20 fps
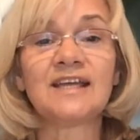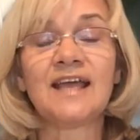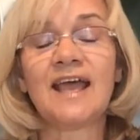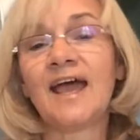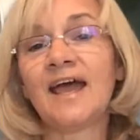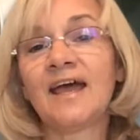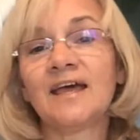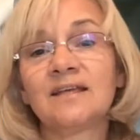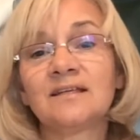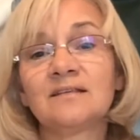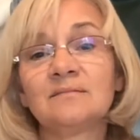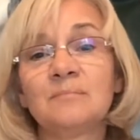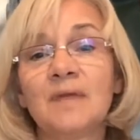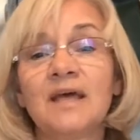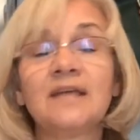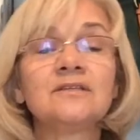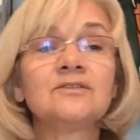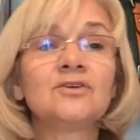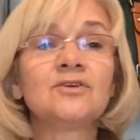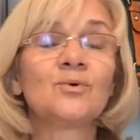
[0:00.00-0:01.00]
and
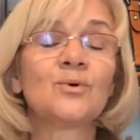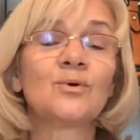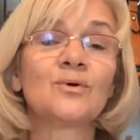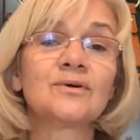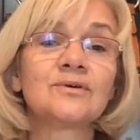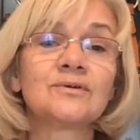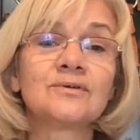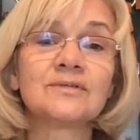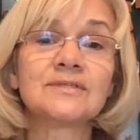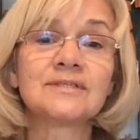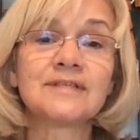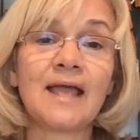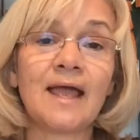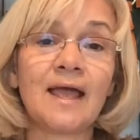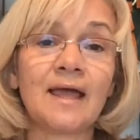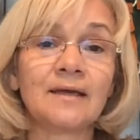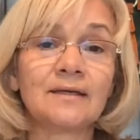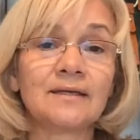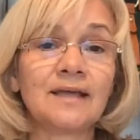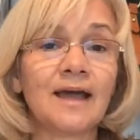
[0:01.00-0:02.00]
mentors
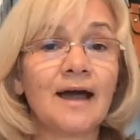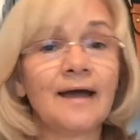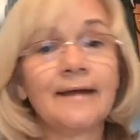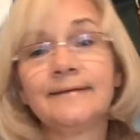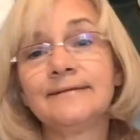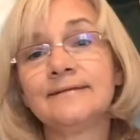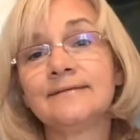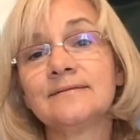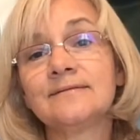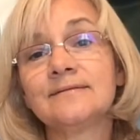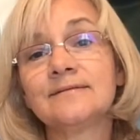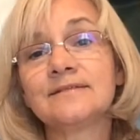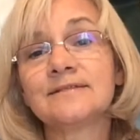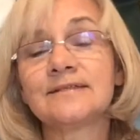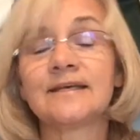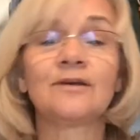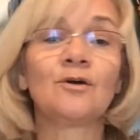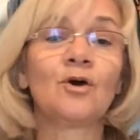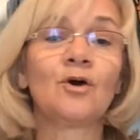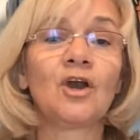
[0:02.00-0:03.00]
and
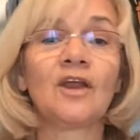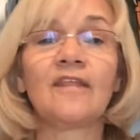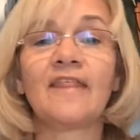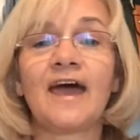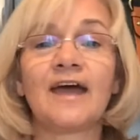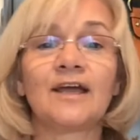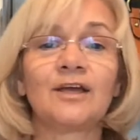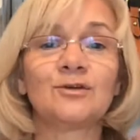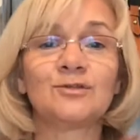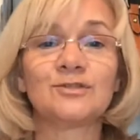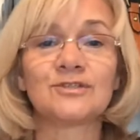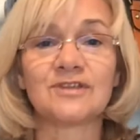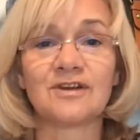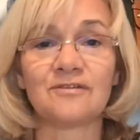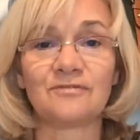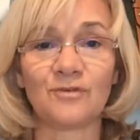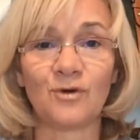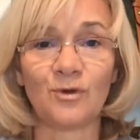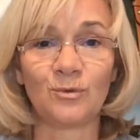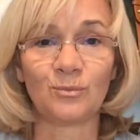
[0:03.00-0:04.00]
guidance and all of that good
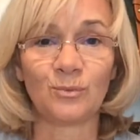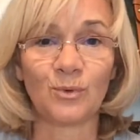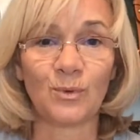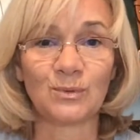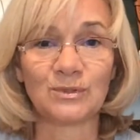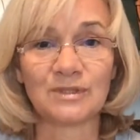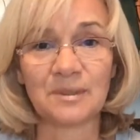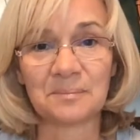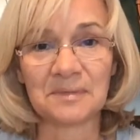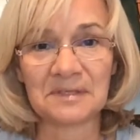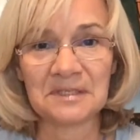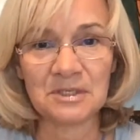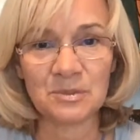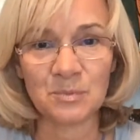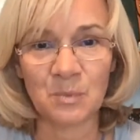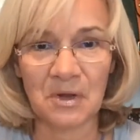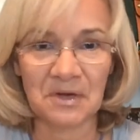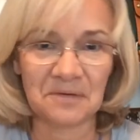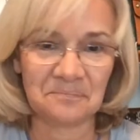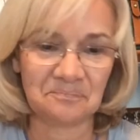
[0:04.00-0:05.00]
stuff all rolled up into
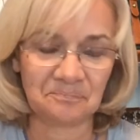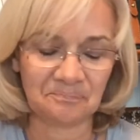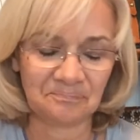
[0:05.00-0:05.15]
one.